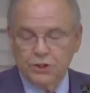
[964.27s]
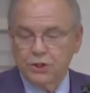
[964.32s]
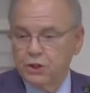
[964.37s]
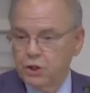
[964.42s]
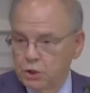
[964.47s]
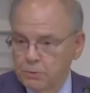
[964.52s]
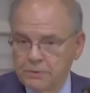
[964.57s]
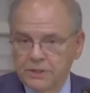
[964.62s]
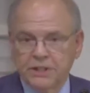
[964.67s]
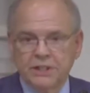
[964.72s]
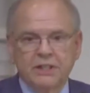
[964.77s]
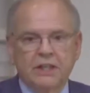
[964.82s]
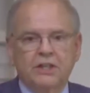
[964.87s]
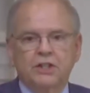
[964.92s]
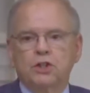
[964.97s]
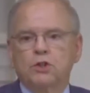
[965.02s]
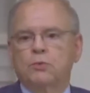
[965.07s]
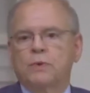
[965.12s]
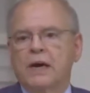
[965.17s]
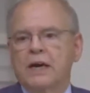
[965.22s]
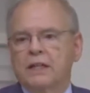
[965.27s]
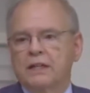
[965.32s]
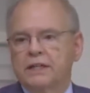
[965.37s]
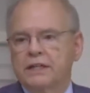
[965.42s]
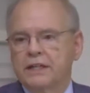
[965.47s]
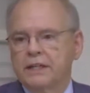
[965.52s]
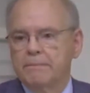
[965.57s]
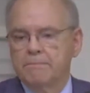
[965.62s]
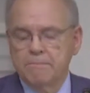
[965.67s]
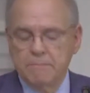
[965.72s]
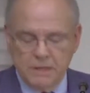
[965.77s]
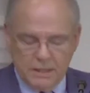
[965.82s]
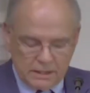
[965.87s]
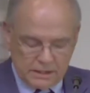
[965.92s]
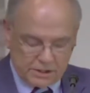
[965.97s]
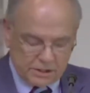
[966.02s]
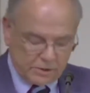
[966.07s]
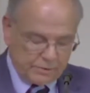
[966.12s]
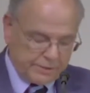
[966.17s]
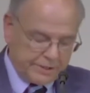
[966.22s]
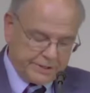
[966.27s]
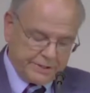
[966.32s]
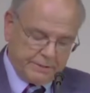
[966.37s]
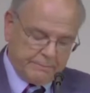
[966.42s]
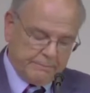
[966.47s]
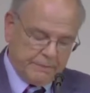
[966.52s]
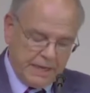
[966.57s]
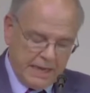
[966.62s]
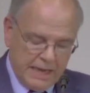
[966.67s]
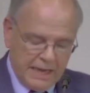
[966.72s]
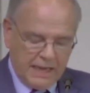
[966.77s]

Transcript: human sexuality, militarism,